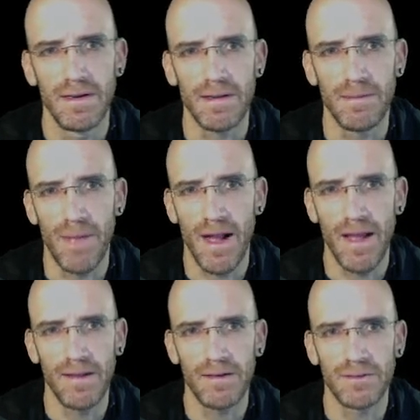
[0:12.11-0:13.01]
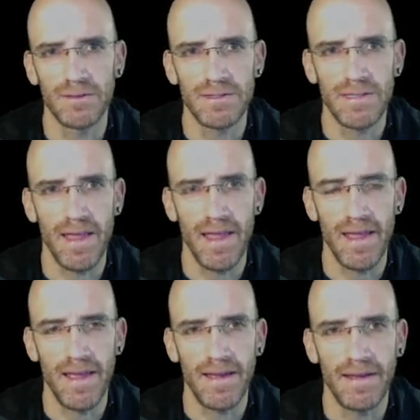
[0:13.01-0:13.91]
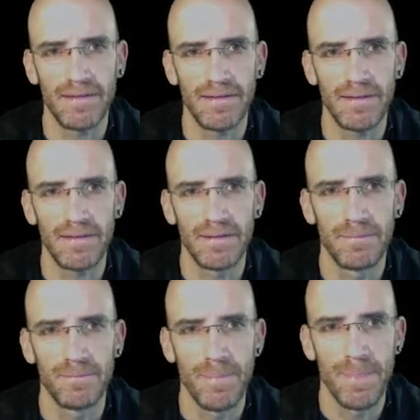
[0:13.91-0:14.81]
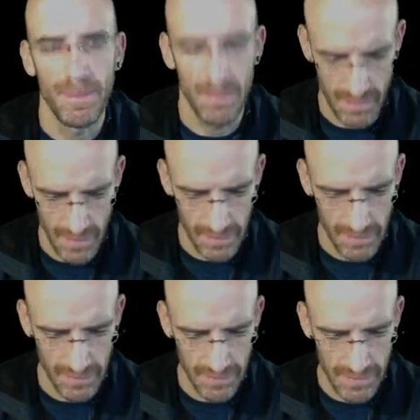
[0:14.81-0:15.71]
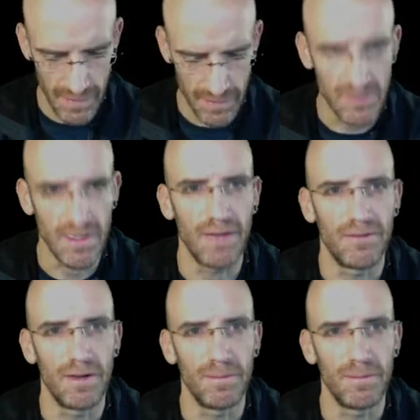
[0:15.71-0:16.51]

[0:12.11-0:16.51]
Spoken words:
compiles and I can say Java